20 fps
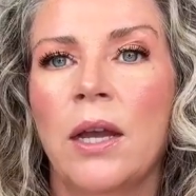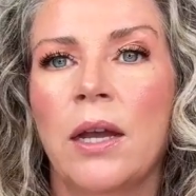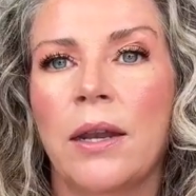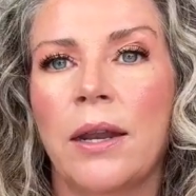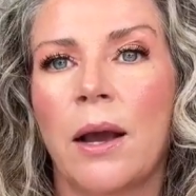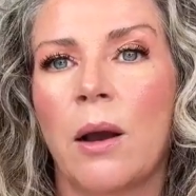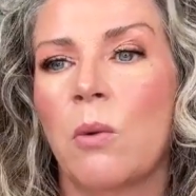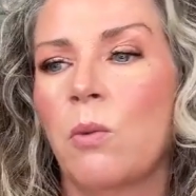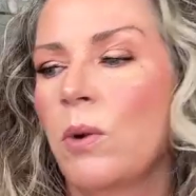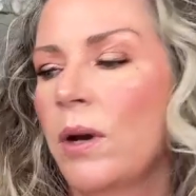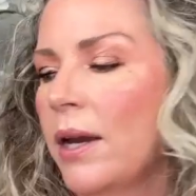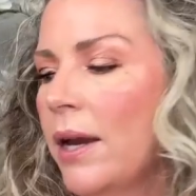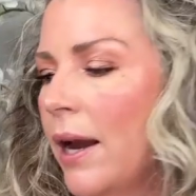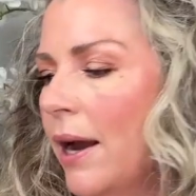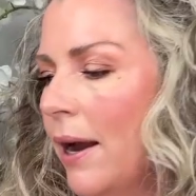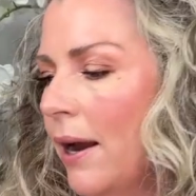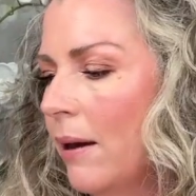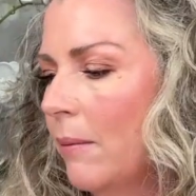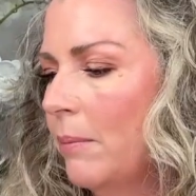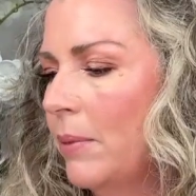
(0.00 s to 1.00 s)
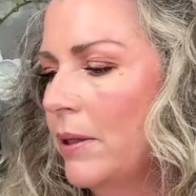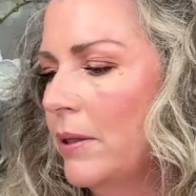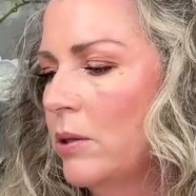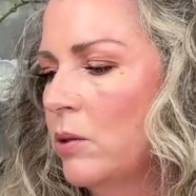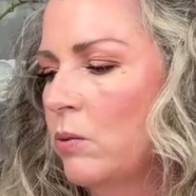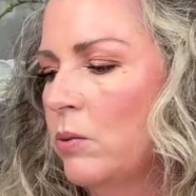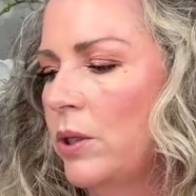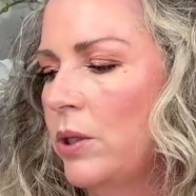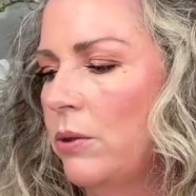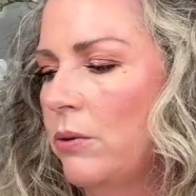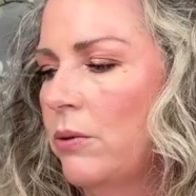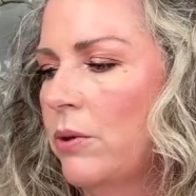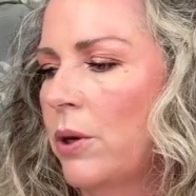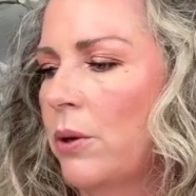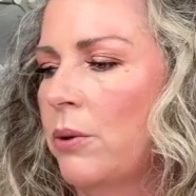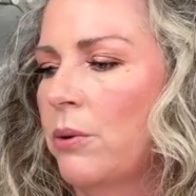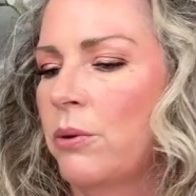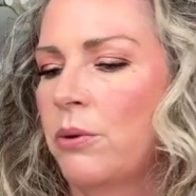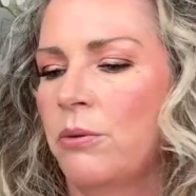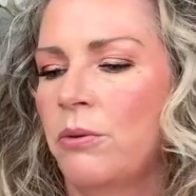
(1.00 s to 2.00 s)
Now, what happens when you
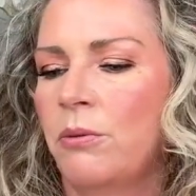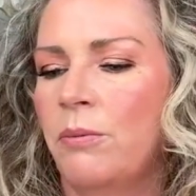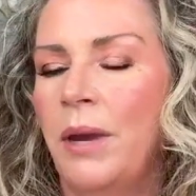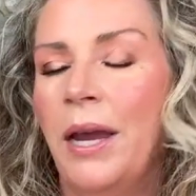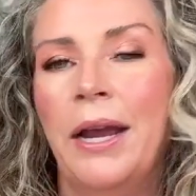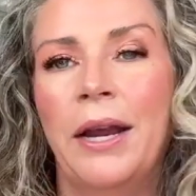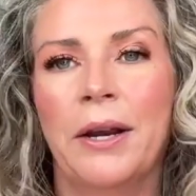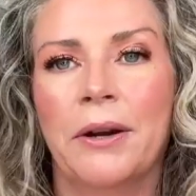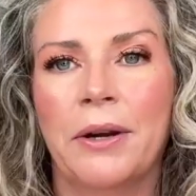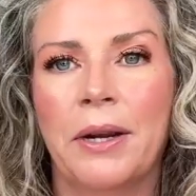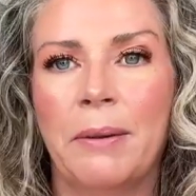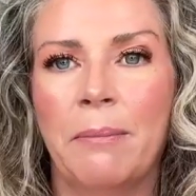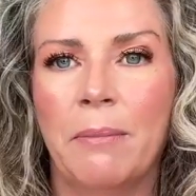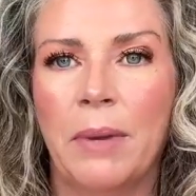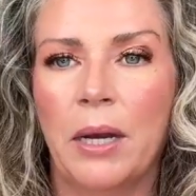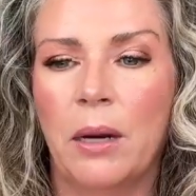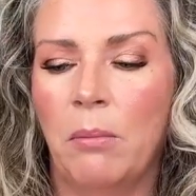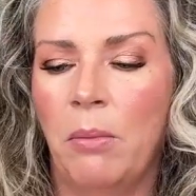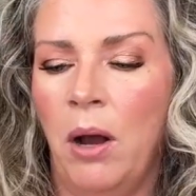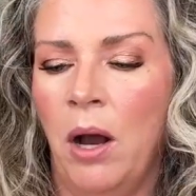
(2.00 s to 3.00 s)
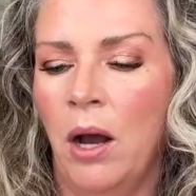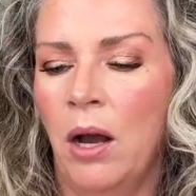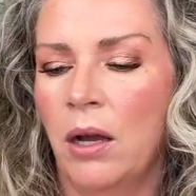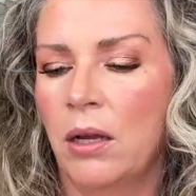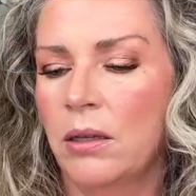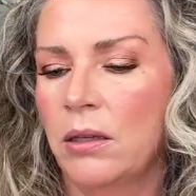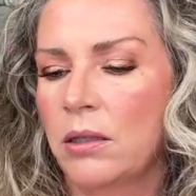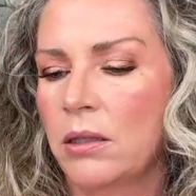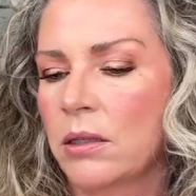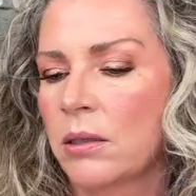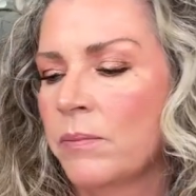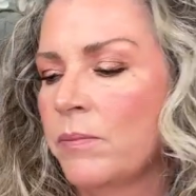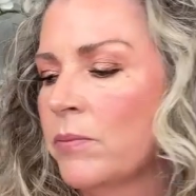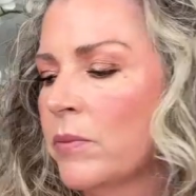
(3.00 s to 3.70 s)
go through perimenopause